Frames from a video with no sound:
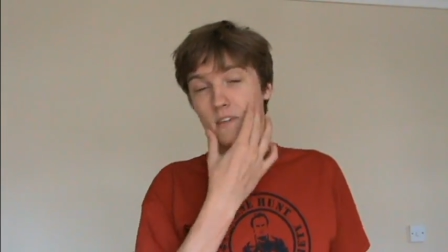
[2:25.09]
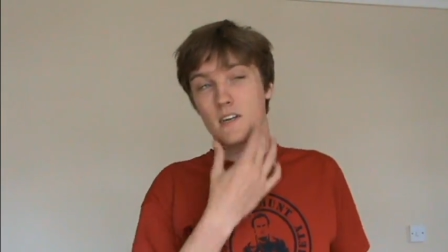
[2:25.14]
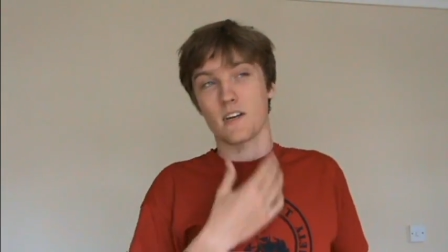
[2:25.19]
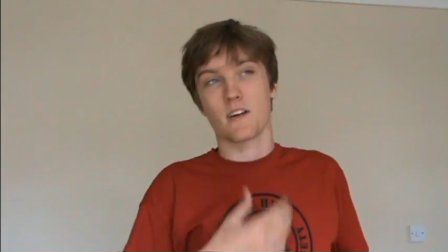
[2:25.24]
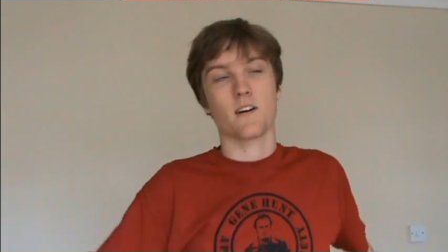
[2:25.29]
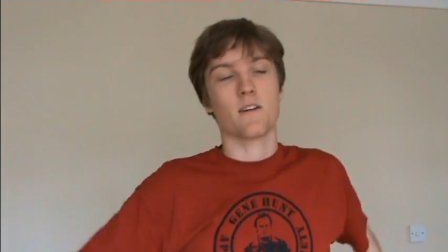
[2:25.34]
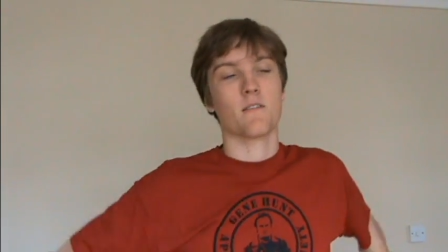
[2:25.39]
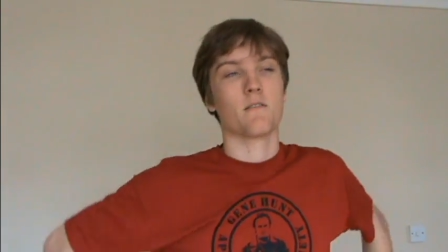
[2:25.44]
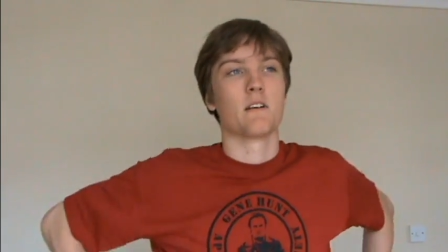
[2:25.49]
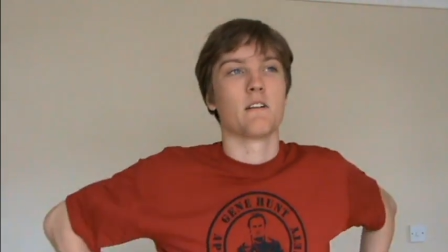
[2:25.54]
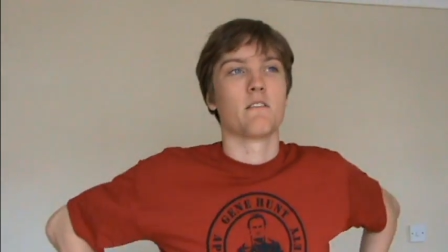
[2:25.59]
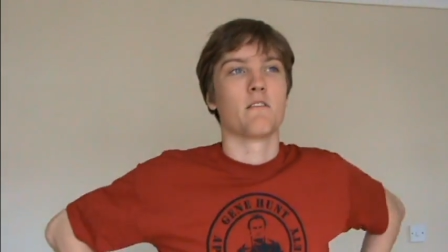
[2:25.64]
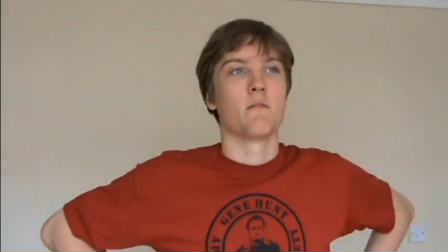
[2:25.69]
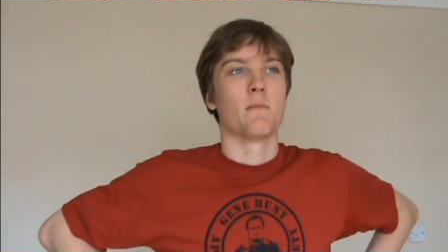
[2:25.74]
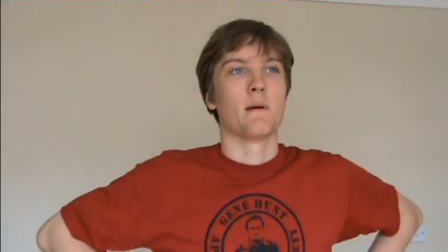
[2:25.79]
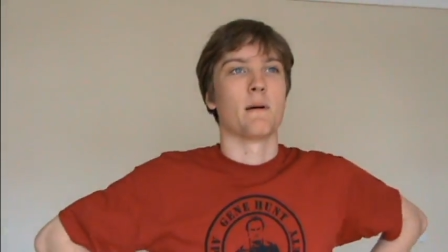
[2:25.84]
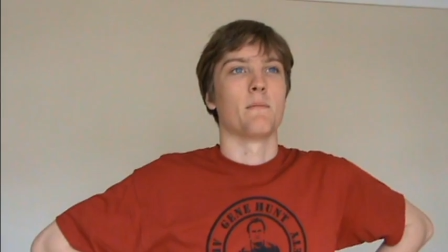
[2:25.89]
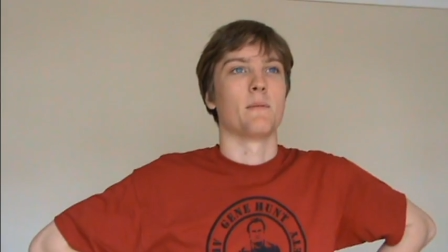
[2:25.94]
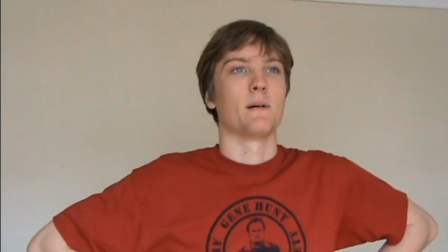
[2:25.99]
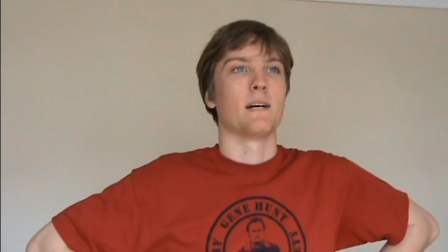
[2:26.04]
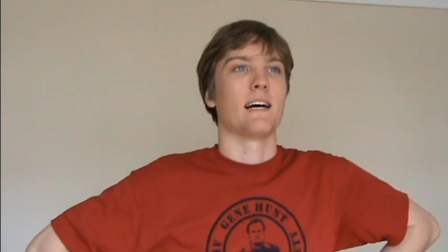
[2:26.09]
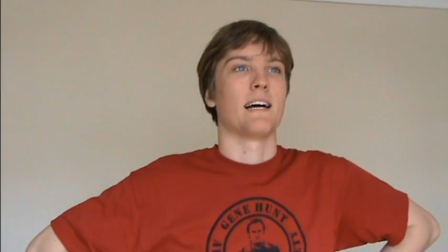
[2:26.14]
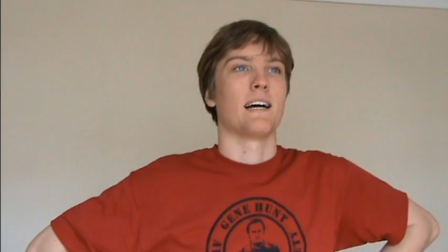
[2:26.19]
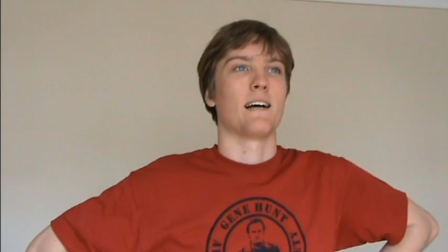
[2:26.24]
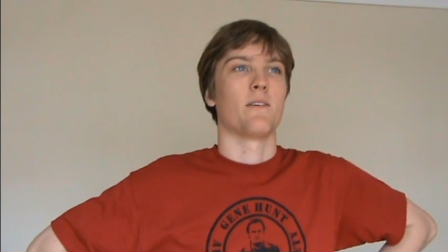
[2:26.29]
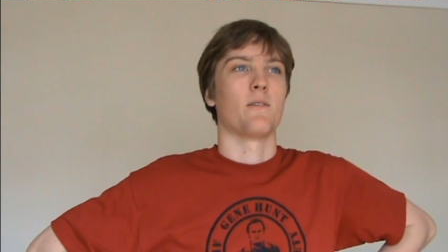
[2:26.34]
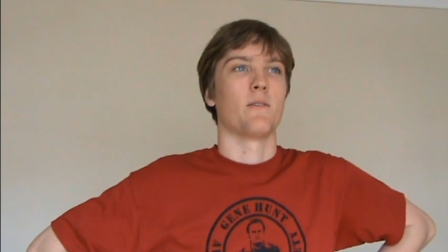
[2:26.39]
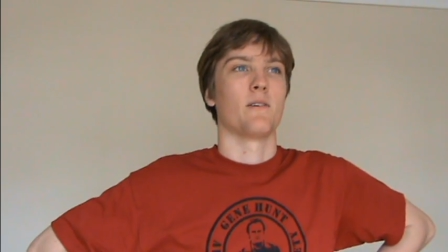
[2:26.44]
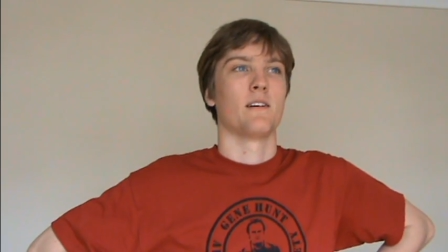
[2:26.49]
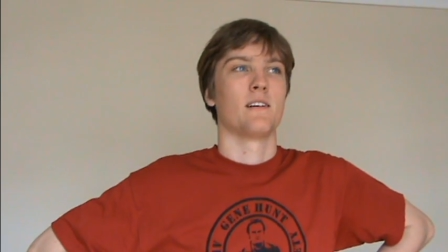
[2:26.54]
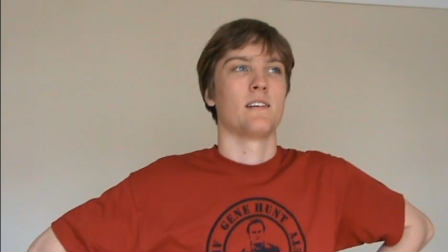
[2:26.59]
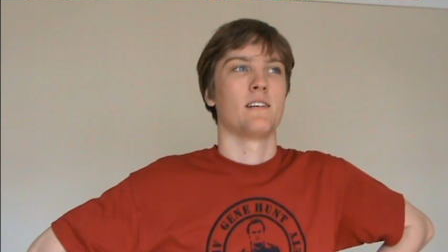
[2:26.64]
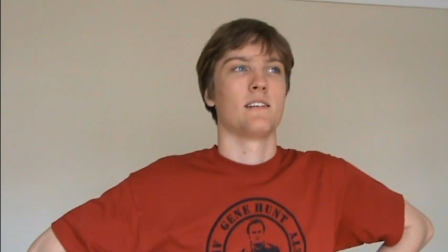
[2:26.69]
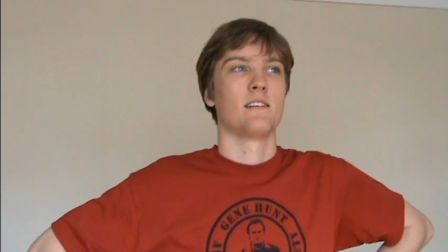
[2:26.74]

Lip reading: I can't really remember how